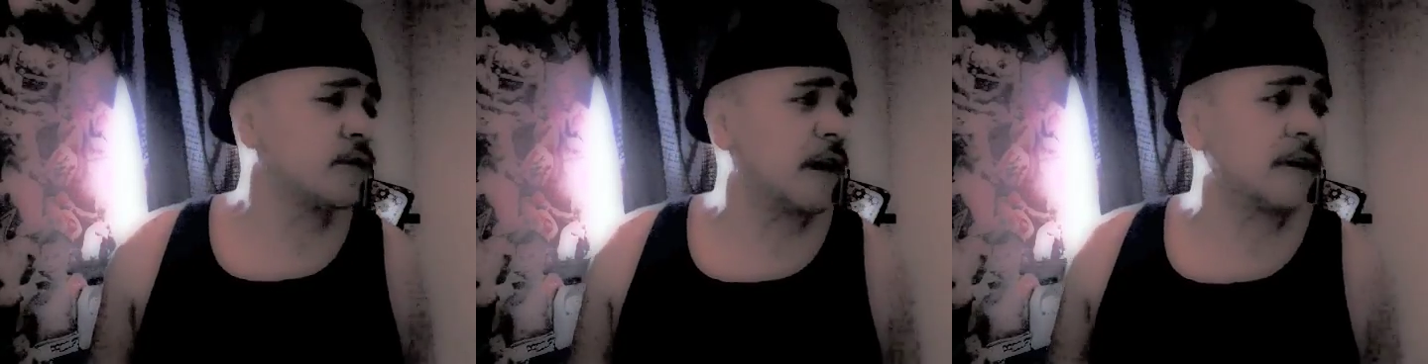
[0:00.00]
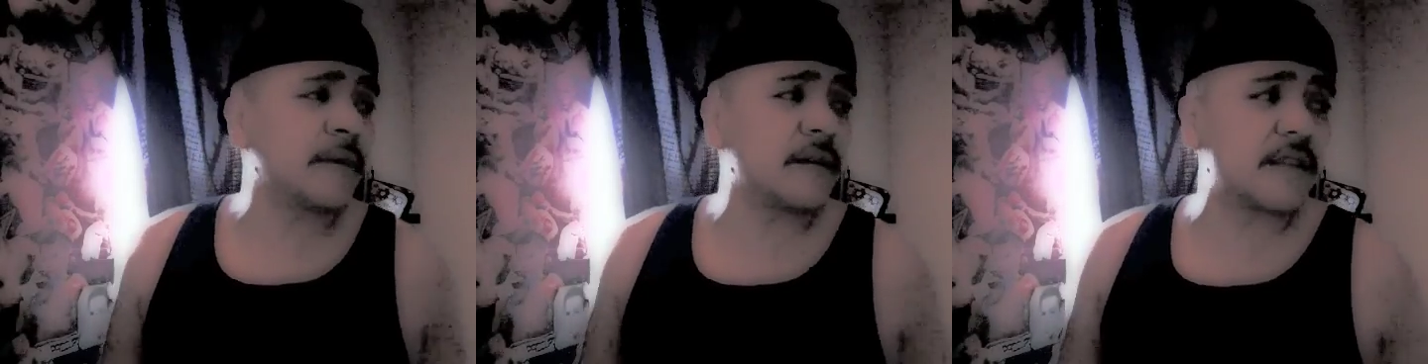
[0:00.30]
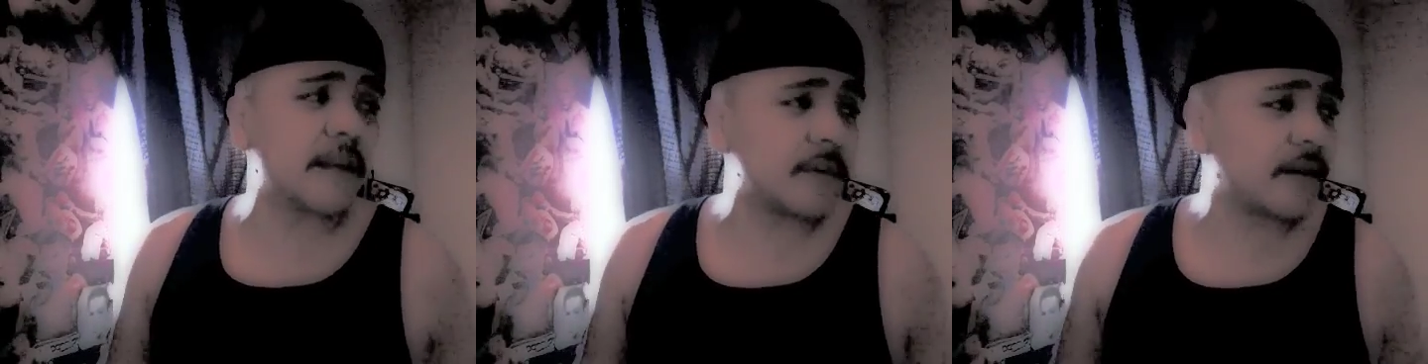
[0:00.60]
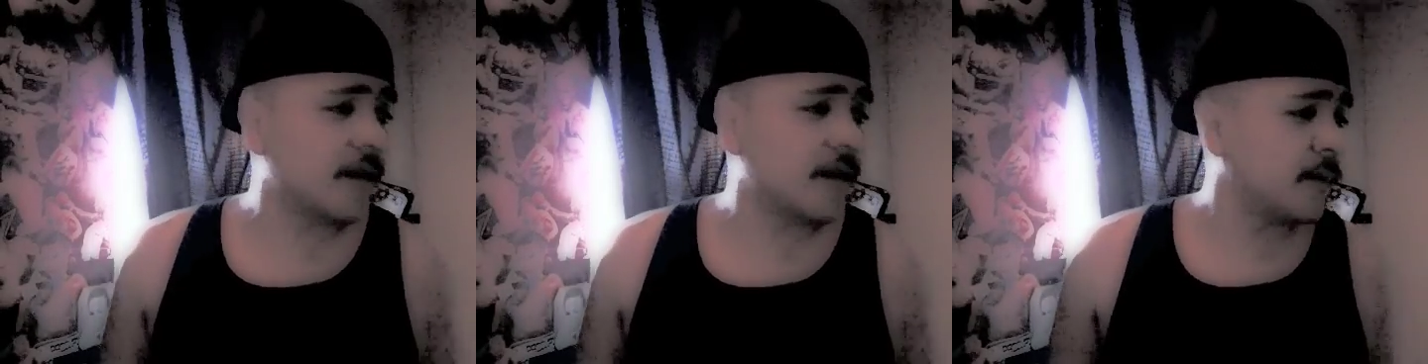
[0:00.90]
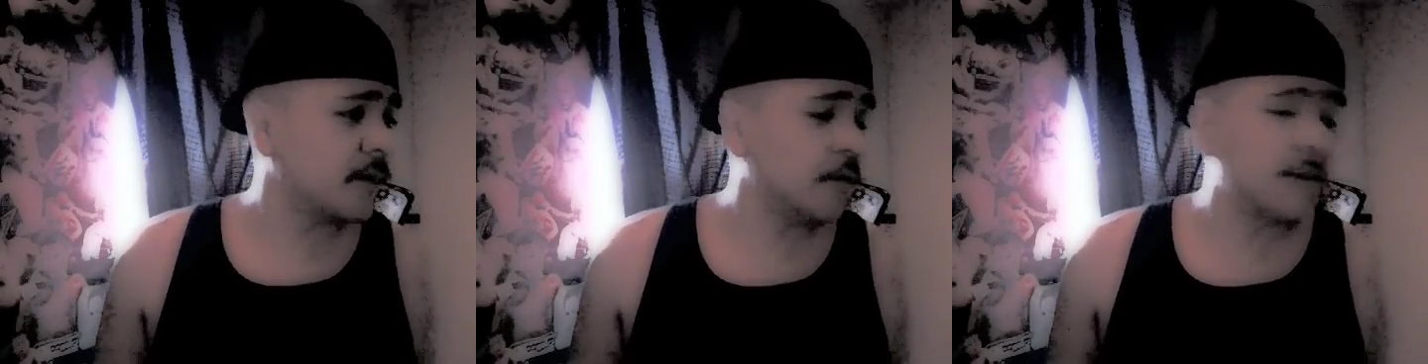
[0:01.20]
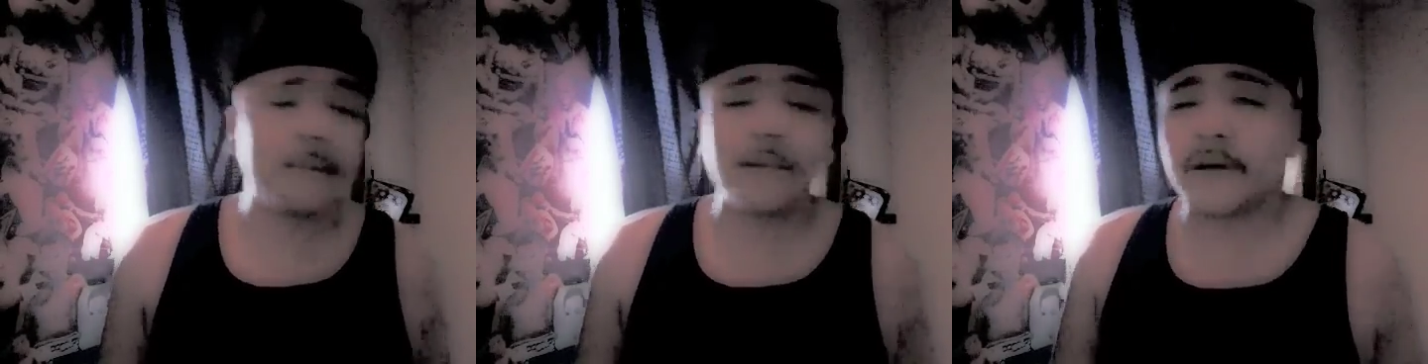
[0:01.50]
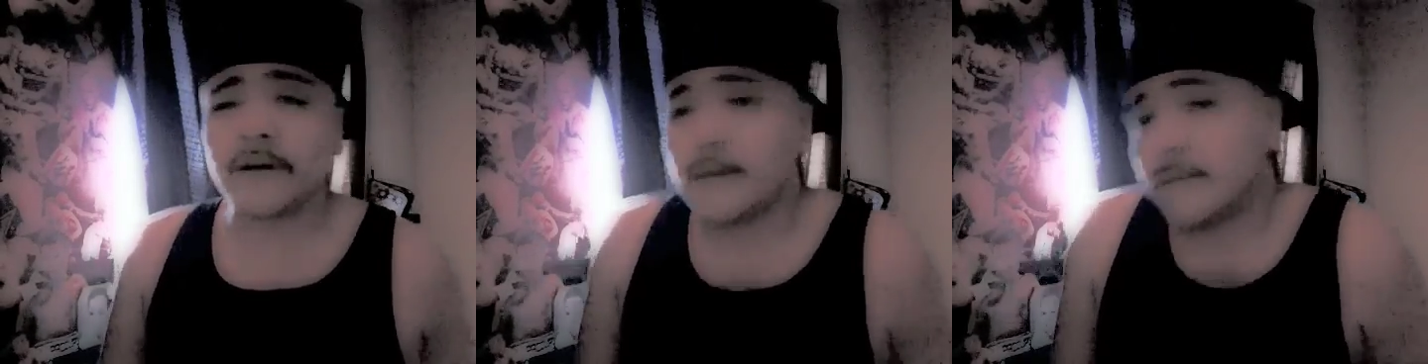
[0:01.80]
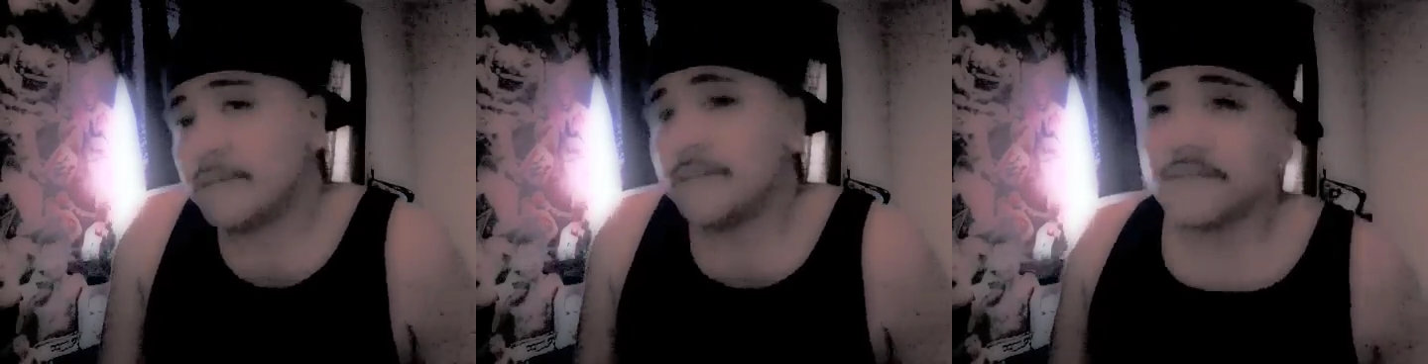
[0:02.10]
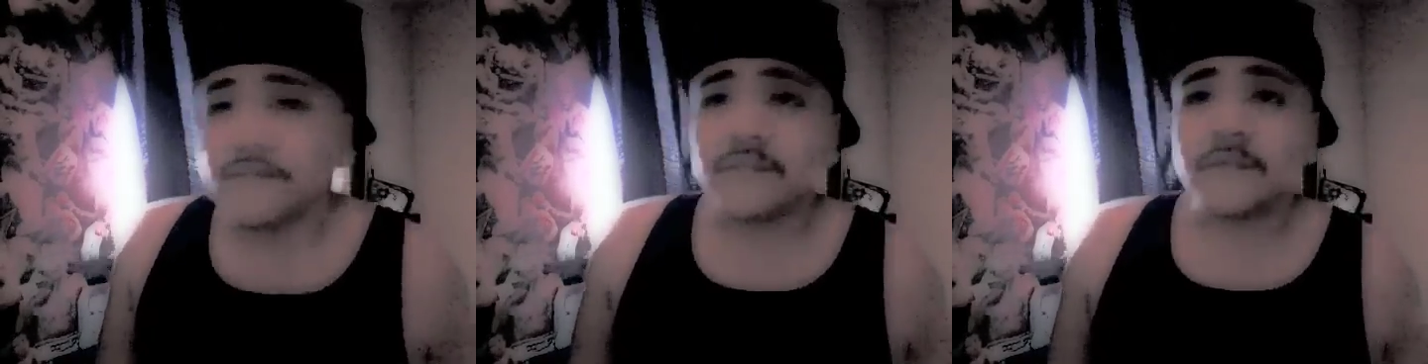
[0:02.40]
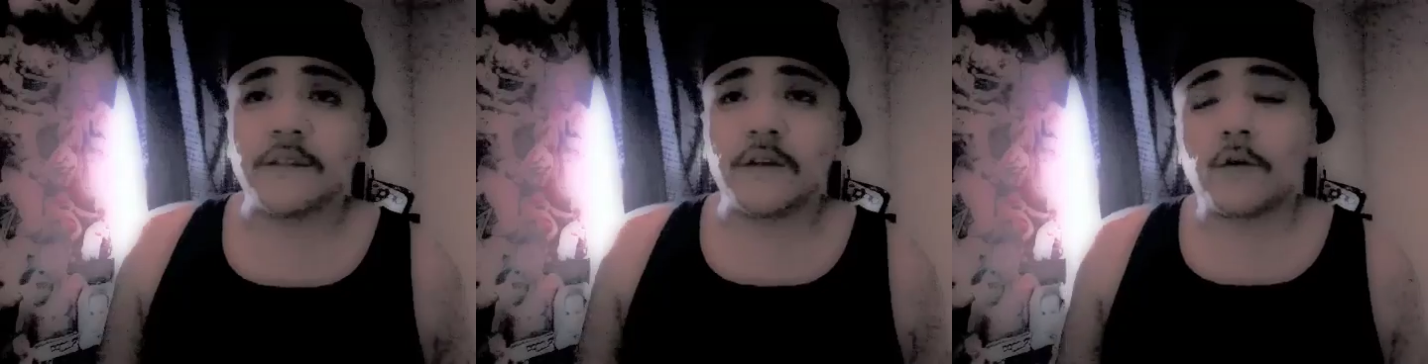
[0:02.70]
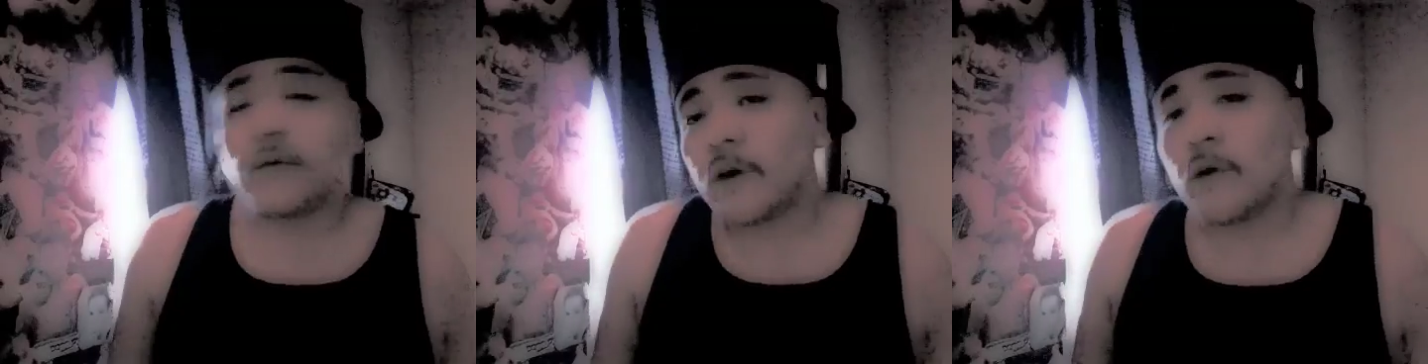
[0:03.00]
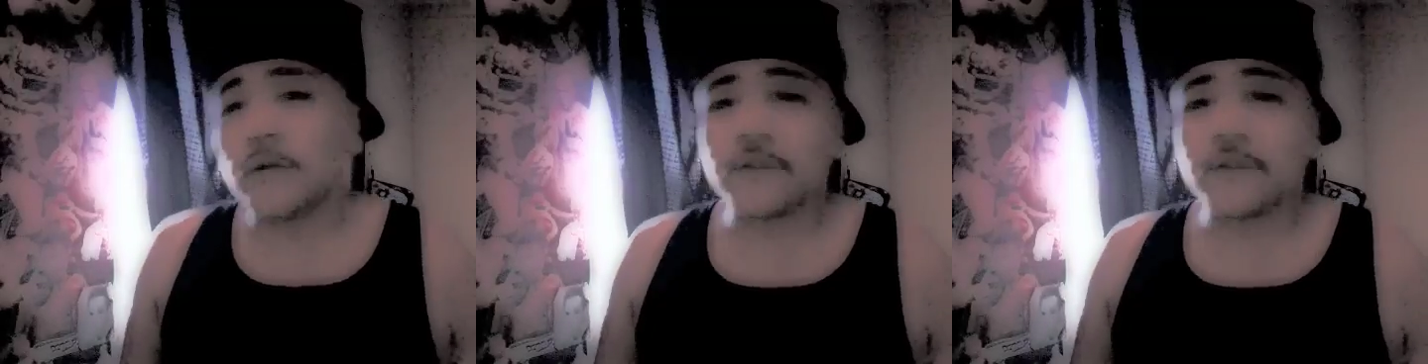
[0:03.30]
has been stepping it up a little bit, but you know, who knows?